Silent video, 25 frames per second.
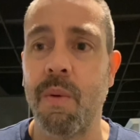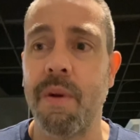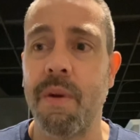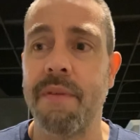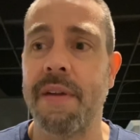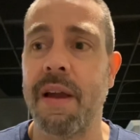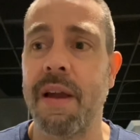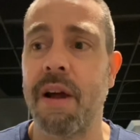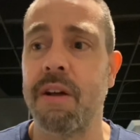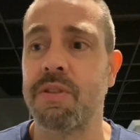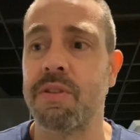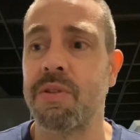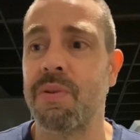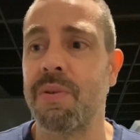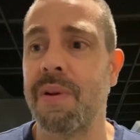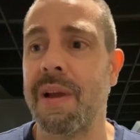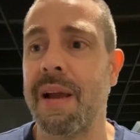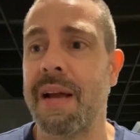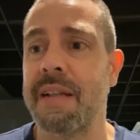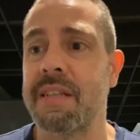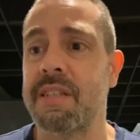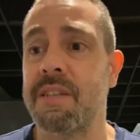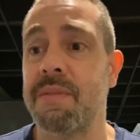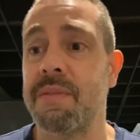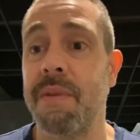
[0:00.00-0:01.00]
We've also
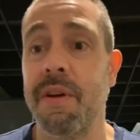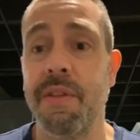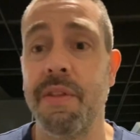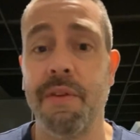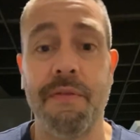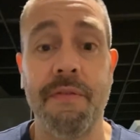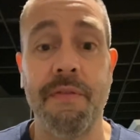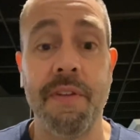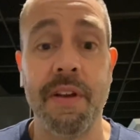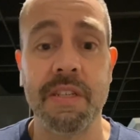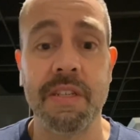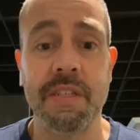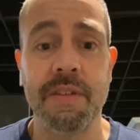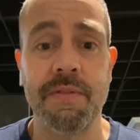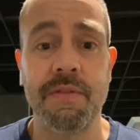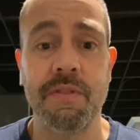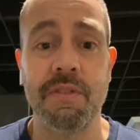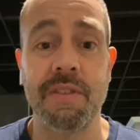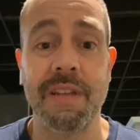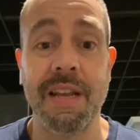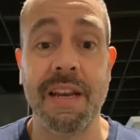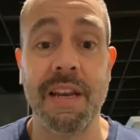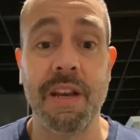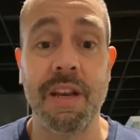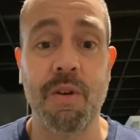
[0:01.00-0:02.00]
got some other
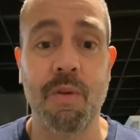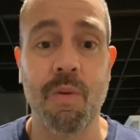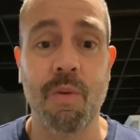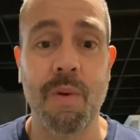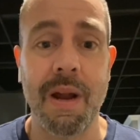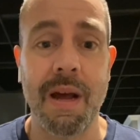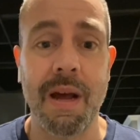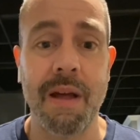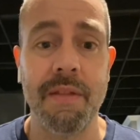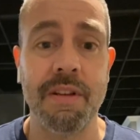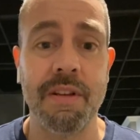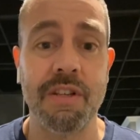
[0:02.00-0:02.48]
festivals in and around